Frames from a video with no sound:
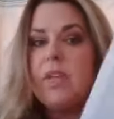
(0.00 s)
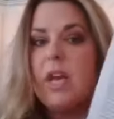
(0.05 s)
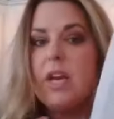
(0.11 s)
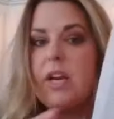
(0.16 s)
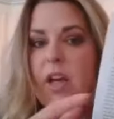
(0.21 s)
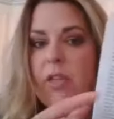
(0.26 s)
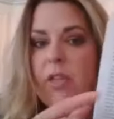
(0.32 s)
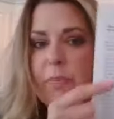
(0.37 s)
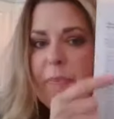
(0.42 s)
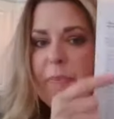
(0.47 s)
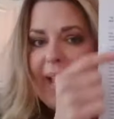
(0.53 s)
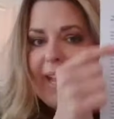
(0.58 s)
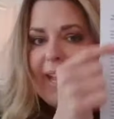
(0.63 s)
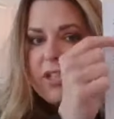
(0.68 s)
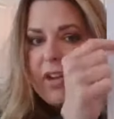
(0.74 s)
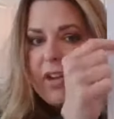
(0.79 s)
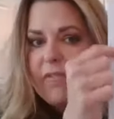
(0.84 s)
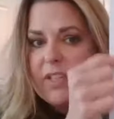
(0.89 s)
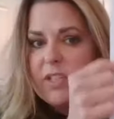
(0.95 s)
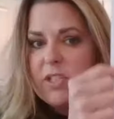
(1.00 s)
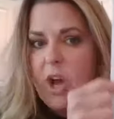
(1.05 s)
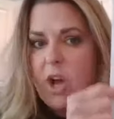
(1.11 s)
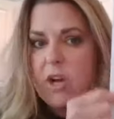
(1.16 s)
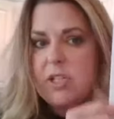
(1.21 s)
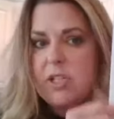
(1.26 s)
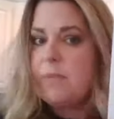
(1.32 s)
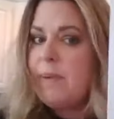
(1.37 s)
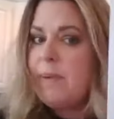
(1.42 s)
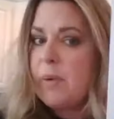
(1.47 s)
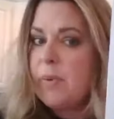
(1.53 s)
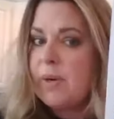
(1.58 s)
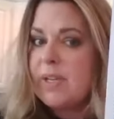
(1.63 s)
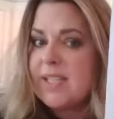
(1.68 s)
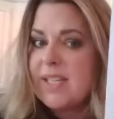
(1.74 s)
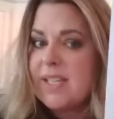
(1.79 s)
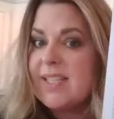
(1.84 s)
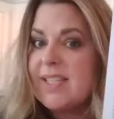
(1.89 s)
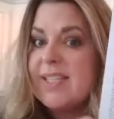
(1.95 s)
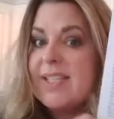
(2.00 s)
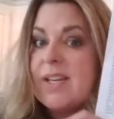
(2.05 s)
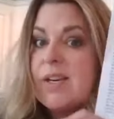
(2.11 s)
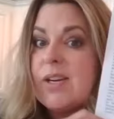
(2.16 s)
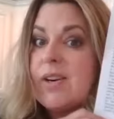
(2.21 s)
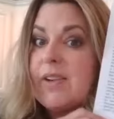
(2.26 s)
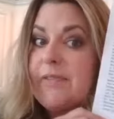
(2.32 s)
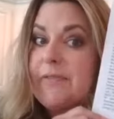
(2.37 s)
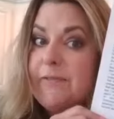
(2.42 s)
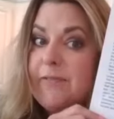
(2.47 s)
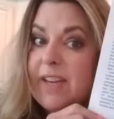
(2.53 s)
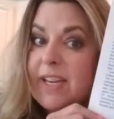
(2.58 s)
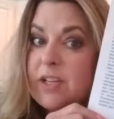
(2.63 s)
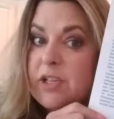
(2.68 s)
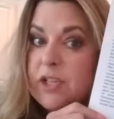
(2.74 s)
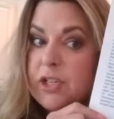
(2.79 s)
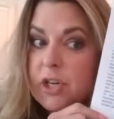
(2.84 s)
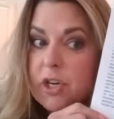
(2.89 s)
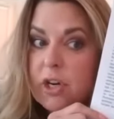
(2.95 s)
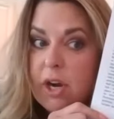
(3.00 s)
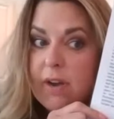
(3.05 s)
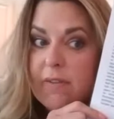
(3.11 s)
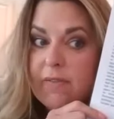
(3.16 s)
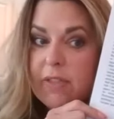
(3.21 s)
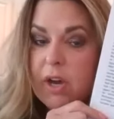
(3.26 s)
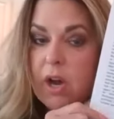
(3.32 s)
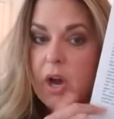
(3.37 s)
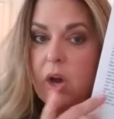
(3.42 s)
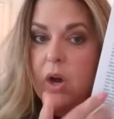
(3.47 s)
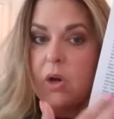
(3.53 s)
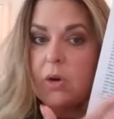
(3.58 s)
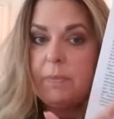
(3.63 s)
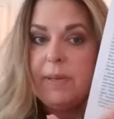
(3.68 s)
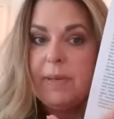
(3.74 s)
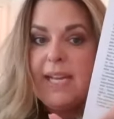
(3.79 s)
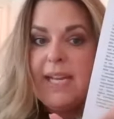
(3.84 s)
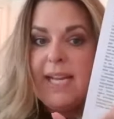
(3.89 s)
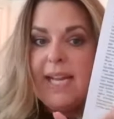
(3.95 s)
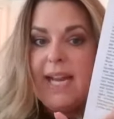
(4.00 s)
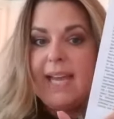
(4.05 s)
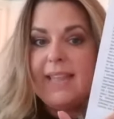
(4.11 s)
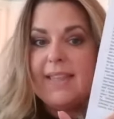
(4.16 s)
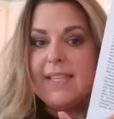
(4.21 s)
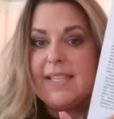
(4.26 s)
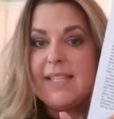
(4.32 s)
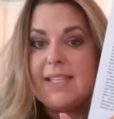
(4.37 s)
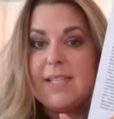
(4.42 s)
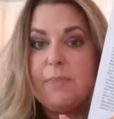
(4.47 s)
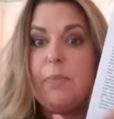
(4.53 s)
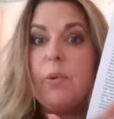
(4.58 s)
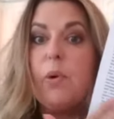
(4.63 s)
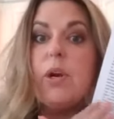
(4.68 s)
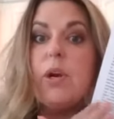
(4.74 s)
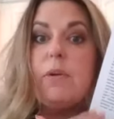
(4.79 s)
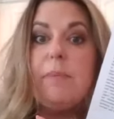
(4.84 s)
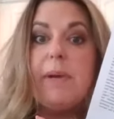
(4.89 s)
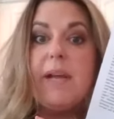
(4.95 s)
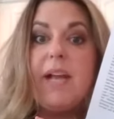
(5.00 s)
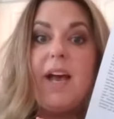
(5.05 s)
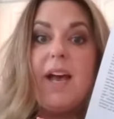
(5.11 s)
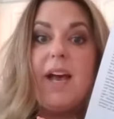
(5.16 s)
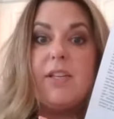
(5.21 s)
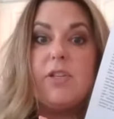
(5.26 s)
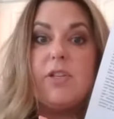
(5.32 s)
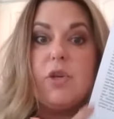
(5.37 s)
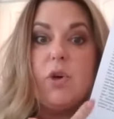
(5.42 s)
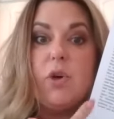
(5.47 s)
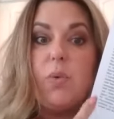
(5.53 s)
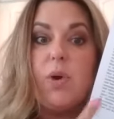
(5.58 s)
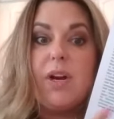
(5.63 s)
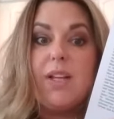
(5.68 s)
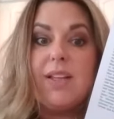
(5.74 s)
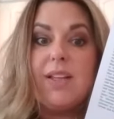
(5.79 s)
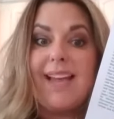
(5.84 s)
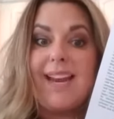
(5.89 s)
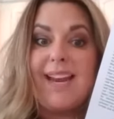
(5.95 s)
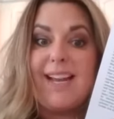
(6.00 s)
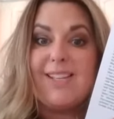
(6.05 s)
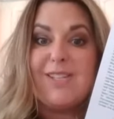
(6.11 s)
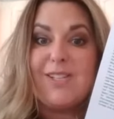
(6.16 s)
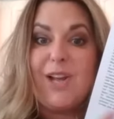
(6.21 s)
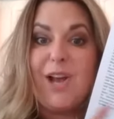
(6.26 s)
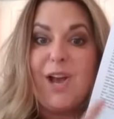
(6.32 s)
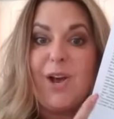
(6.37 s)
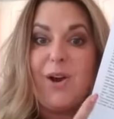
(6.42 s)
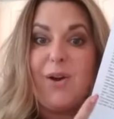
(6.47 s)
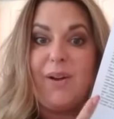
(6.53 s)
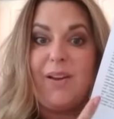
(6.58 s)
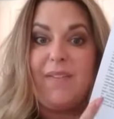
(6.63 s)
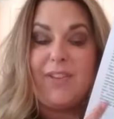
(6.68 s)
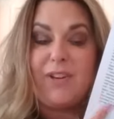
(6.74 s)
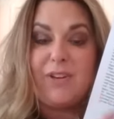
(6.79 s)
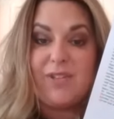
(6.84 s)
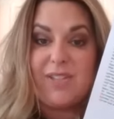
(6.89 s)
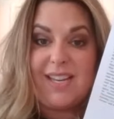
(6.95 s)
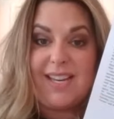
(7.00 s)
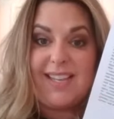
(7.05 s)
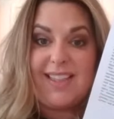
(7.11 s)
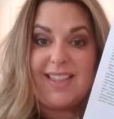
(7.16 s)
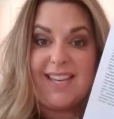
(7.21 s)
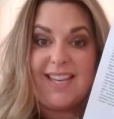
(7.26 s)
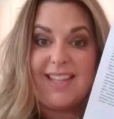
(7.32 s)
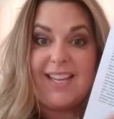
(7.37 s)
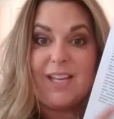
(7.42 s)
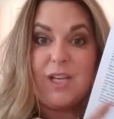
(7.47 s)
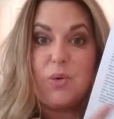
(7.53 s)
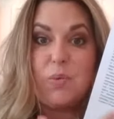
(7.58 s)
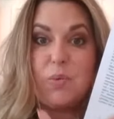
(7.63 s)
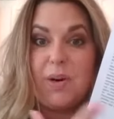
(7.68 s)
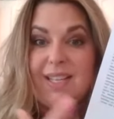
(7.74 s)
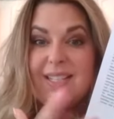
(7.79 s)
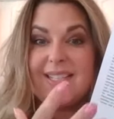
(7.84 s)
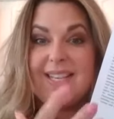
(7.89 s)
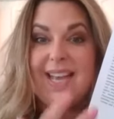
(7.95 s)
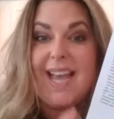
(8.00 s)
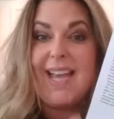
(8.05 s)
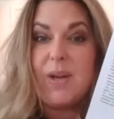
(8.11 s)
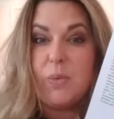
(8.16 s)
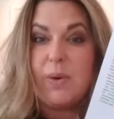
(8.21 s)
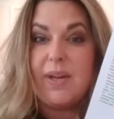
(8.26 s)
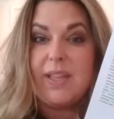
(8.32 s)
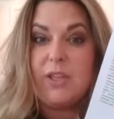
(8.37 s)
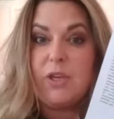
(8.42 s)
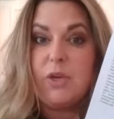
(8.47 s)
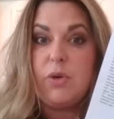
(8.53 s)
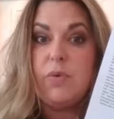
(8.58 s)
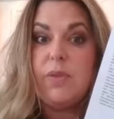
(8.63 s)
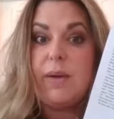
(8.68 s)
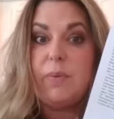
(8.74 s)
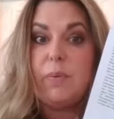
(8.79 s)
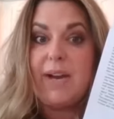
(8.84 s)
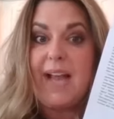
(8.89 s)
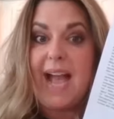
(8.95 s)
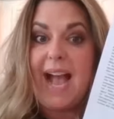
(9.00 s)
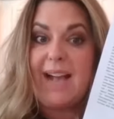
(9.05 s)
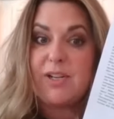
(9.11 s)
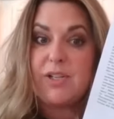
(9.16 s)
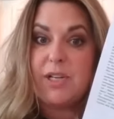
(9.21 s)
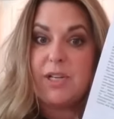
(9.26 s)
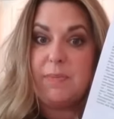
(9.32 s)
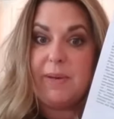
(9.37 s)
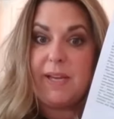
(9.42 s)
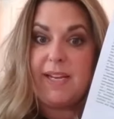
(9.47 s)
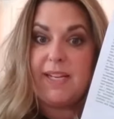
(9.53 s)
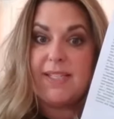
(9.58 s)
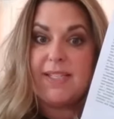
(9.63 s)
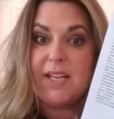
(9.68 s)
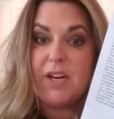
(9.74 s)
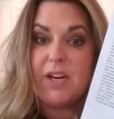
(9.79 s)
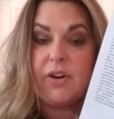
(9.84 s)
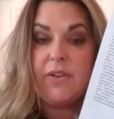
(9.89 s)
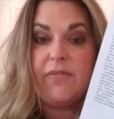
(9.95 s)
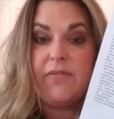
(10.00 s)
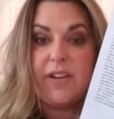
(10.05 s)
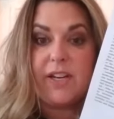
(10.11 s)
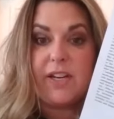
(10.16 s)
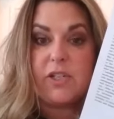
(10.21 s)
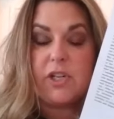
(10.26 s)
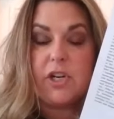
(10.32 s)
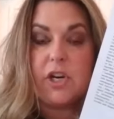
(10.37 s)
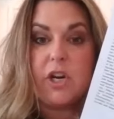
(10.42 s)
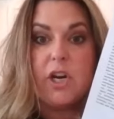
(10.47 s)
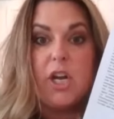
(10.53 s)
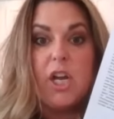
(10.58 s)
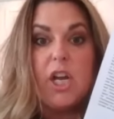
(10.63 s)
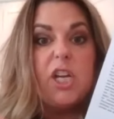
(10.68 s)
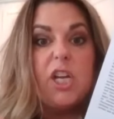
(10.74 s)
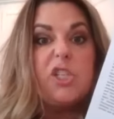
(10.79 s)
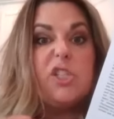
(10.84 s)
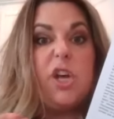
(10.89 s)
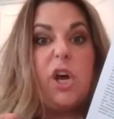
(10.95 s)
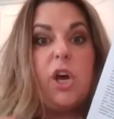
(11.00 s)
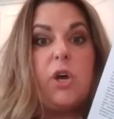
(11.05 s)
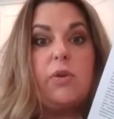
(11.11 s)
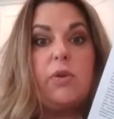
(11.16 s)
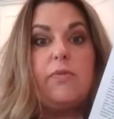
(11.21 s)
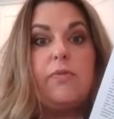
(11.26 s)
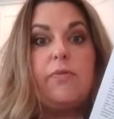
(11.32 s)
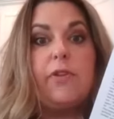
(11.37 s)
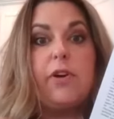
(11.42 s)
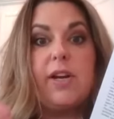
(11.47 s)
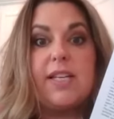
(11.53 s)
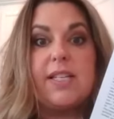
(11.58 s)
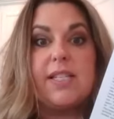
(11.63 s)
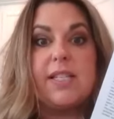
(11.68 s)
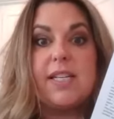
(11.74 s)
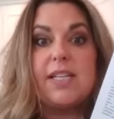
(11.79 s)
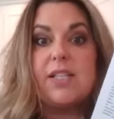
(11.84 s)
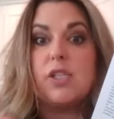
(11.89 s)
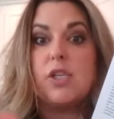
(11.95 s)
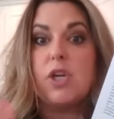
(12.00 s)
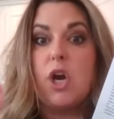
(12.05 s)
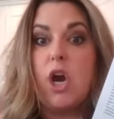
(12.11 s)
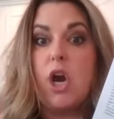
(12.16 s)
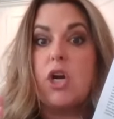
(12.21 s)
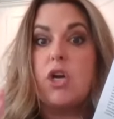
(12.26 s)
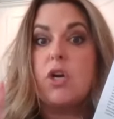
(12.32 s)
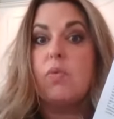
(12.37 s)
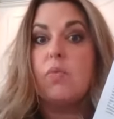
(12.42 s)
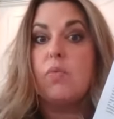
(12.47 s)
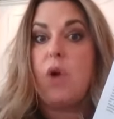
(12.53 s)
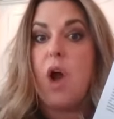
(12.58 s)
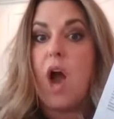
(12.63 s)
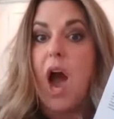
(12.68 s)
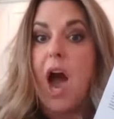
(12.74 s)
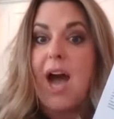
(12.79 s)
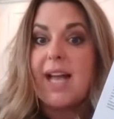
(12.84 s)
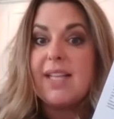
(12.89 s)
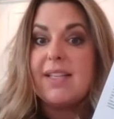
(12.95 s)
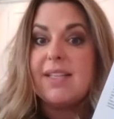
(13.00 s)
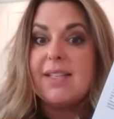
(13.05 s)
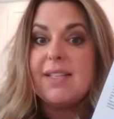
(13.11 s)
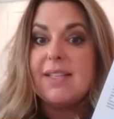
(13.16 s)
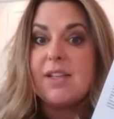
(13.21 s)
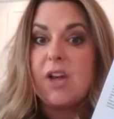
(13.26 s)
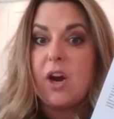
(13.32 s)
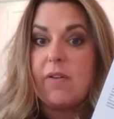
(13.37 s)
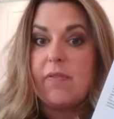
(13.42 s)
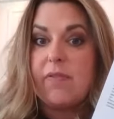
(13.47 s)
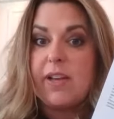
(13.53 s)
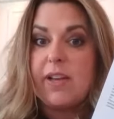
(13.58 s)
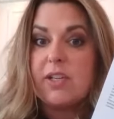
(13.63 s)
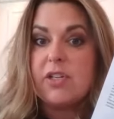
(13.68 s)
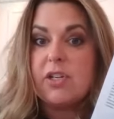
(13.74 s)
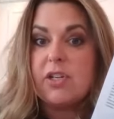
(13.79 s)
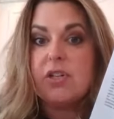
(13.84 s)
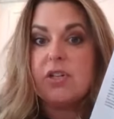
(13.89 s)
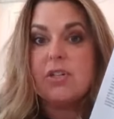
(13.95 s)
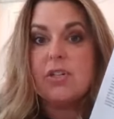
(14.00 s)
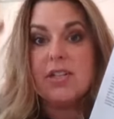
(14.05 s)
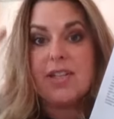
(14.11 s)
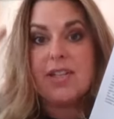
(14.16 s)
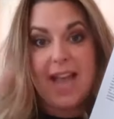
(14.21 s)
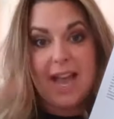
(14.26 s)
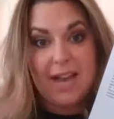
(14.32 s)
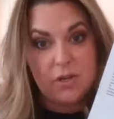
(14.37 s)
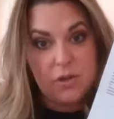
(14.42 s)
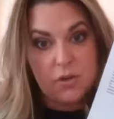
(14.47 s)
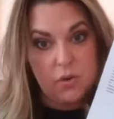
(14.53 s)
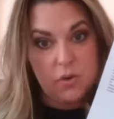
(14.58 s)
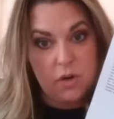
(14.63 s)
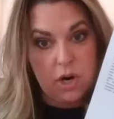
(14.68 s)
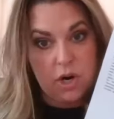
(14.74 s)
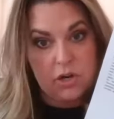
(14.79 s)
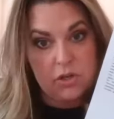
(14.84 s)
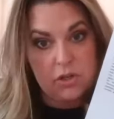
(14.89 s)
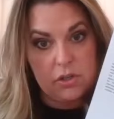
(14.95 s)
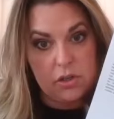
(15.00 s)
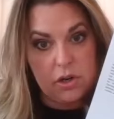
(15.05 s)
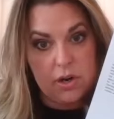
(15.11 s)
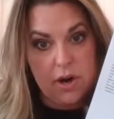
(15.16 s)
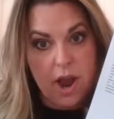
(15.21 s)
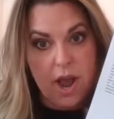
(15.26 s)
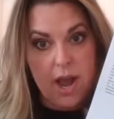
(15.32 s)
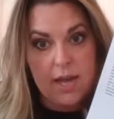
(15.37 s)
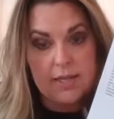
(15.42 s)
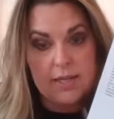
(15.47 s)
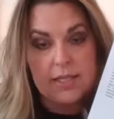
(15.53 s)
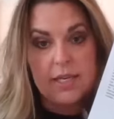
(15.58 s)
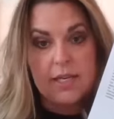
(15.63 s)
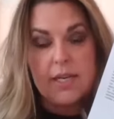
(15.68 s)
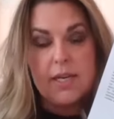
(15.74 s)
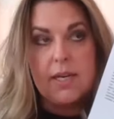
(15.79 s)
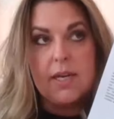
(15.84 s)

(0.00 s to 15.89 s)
Another page of it talks about what's considered a fixture of the home. And this is important because you'll want to let us know if there's anything that you want to take with you that would actually be considered a fixture. So for instance, curtain rods are fixtures. The actual curtains are not.